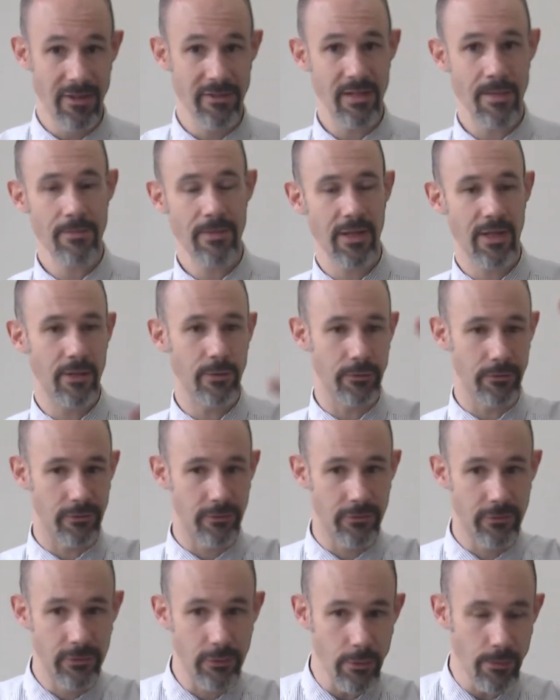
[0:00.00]
Something called
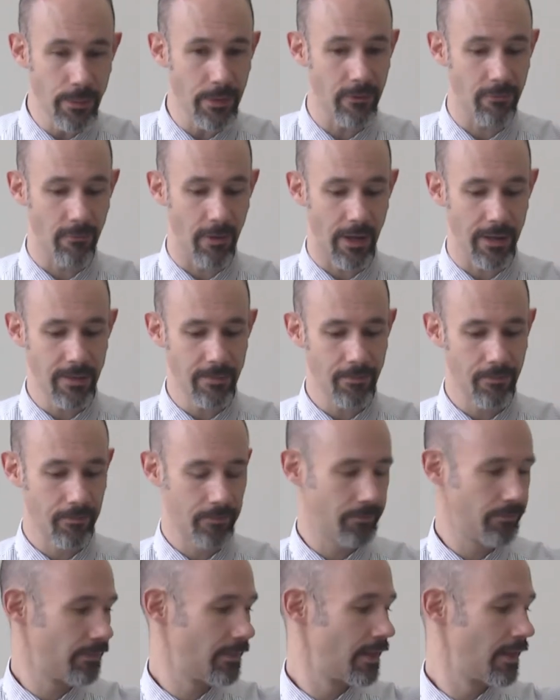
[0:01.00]
scoop and run,
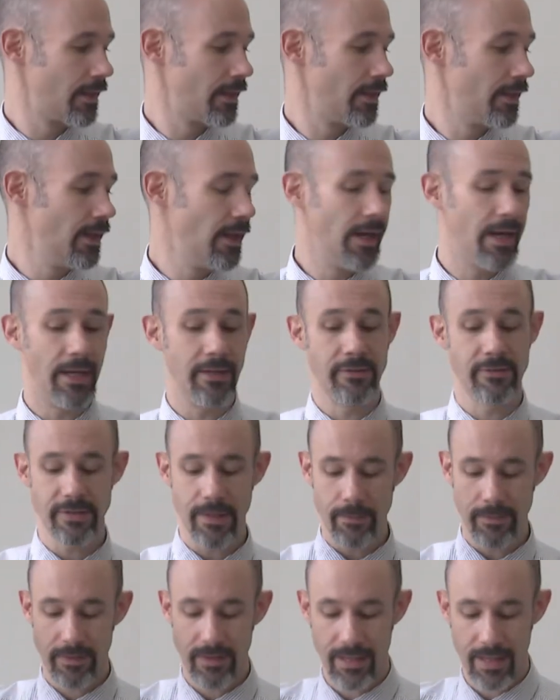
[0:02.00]
and
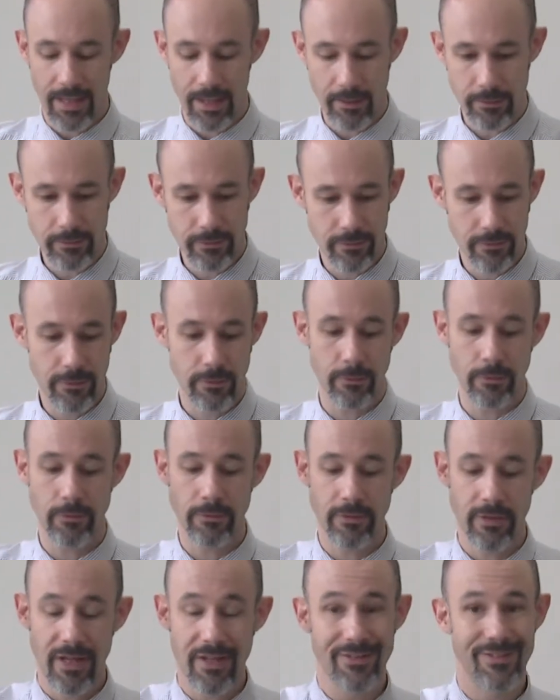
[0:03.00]
something else
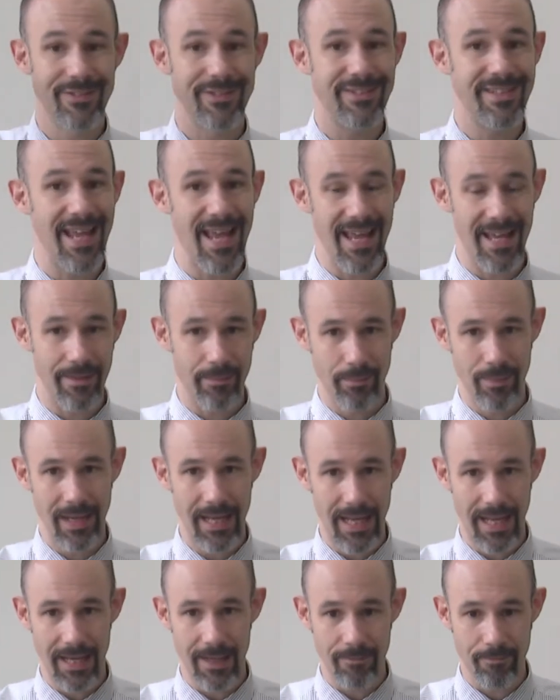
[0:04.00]
called stay and
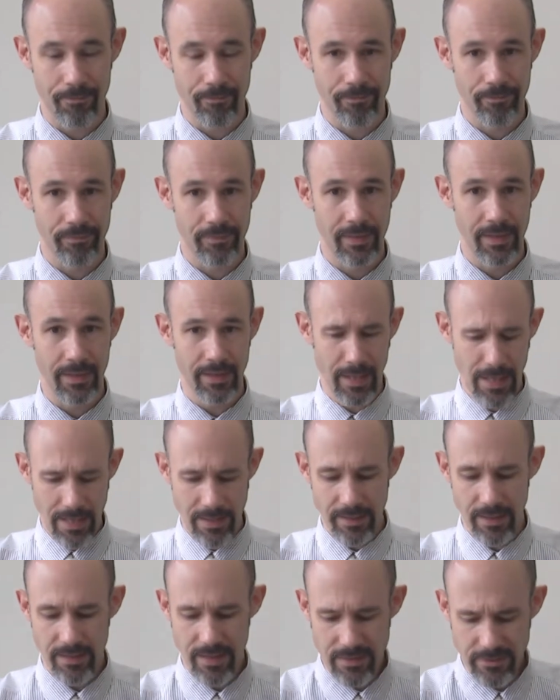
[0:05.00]
play.
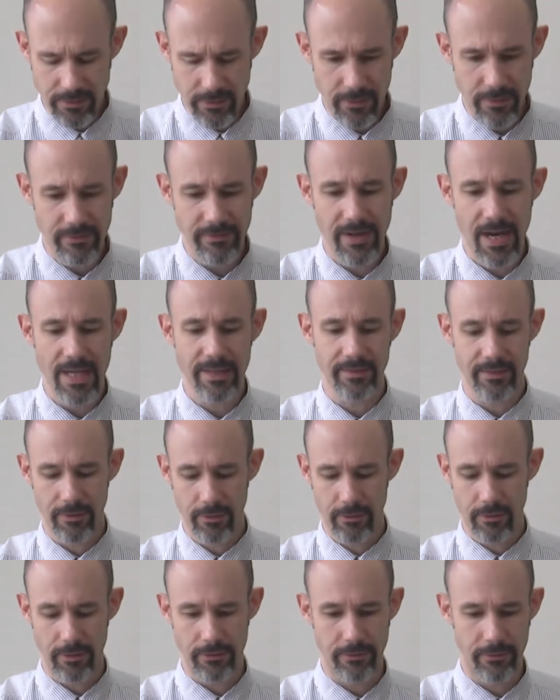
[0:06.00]
Now these are divided
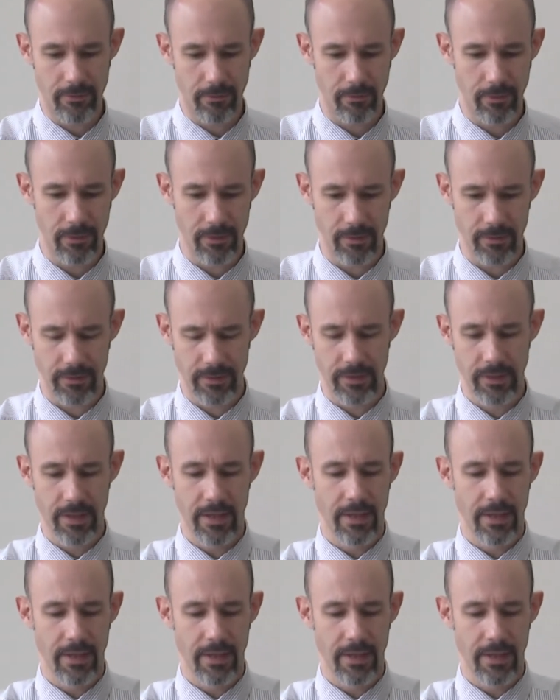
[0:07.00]
across the world.